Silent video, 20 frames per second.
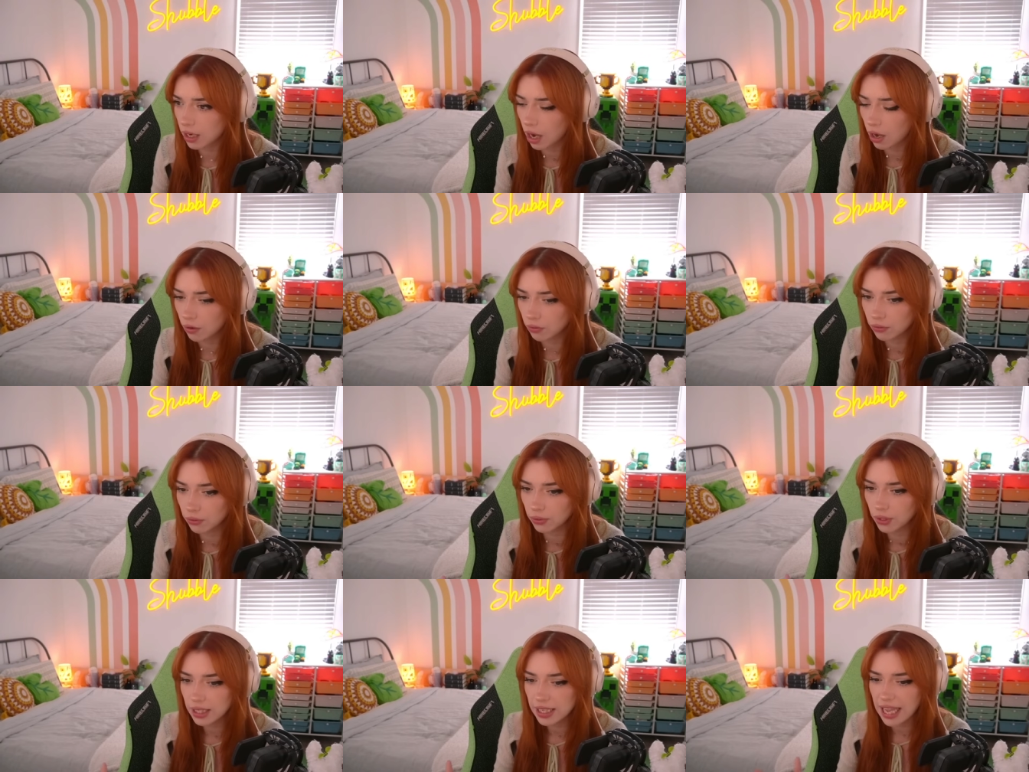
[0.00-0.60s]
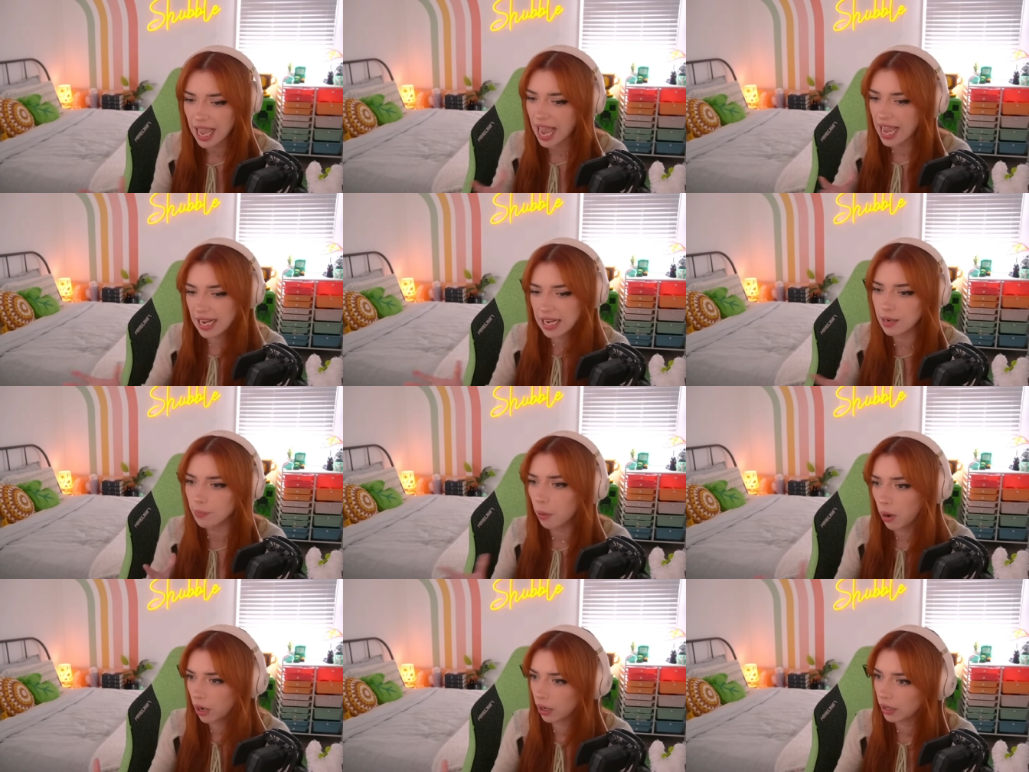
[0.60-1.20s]
of any
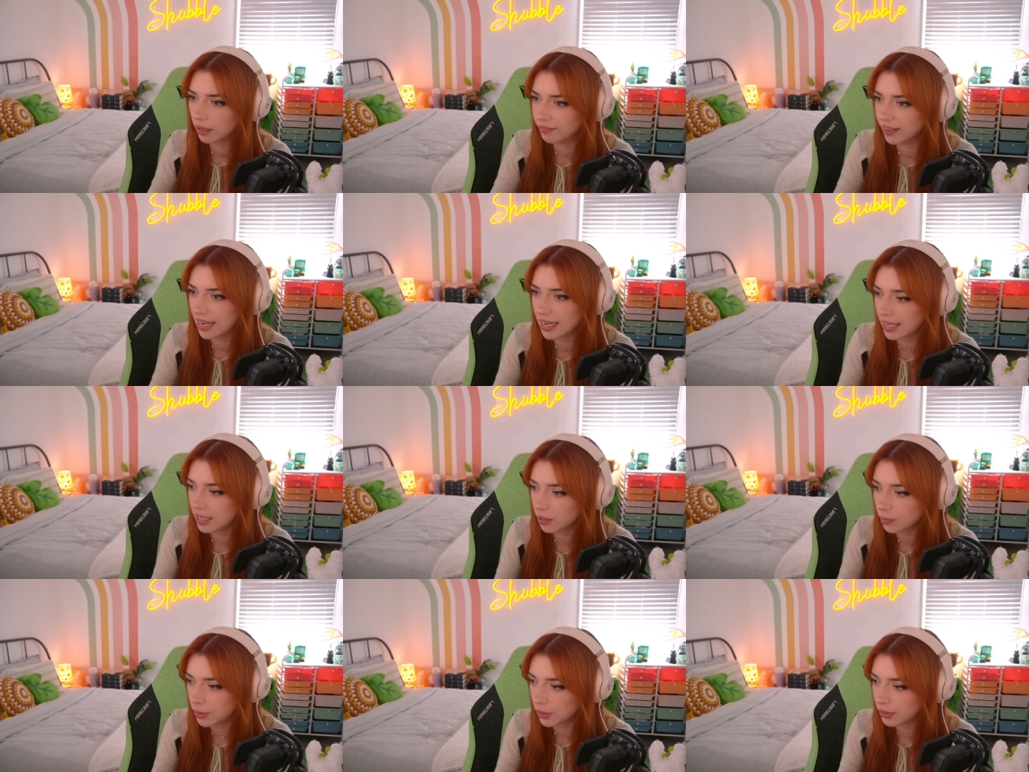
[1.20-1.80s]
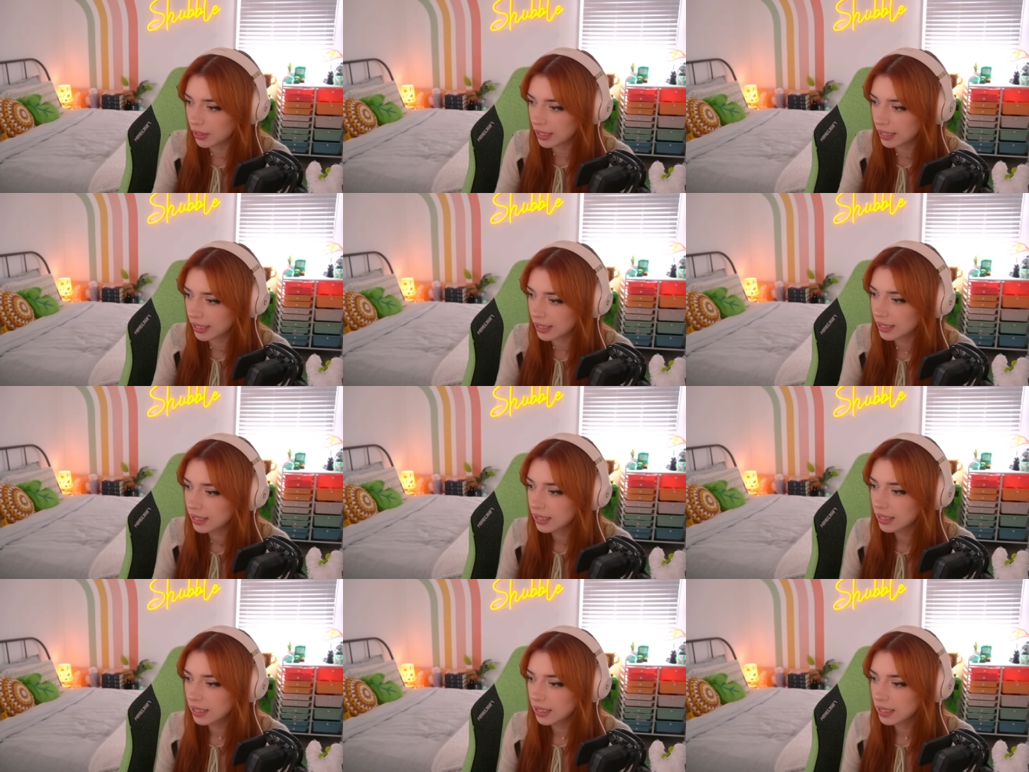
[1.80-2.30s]
part of any community.